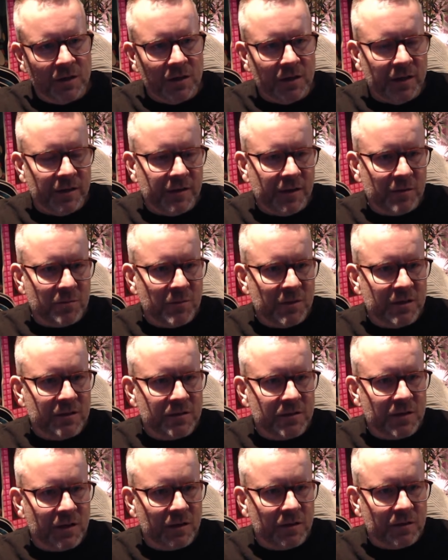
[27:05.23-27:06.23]
And that
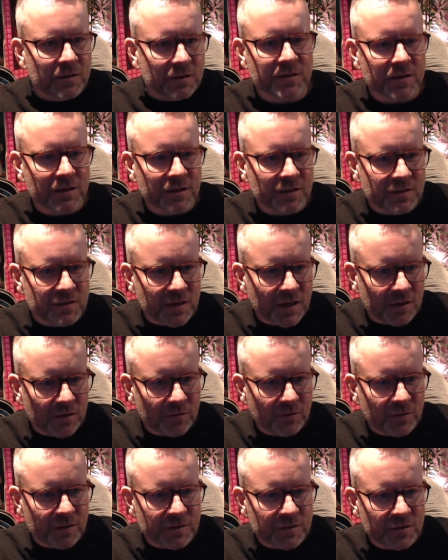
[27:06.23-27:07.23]
means that instead
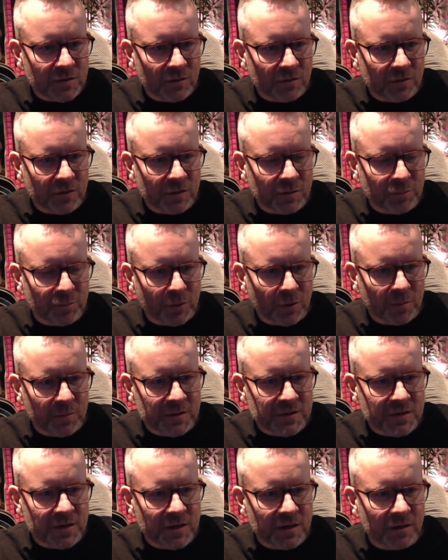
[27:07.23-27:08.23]
of resolving the
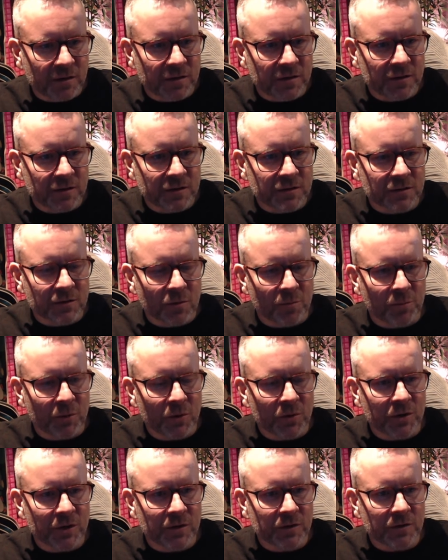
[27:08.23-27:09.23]
promise here in this
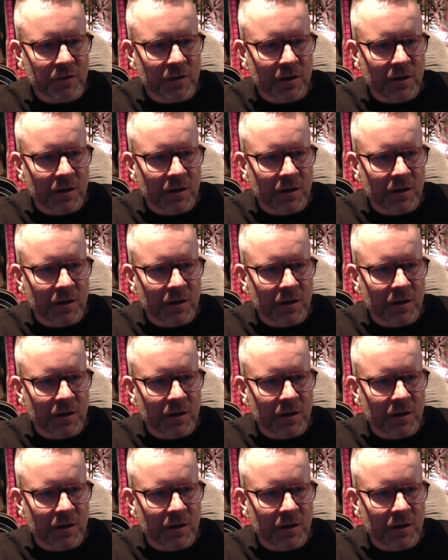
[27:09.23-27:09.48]
component,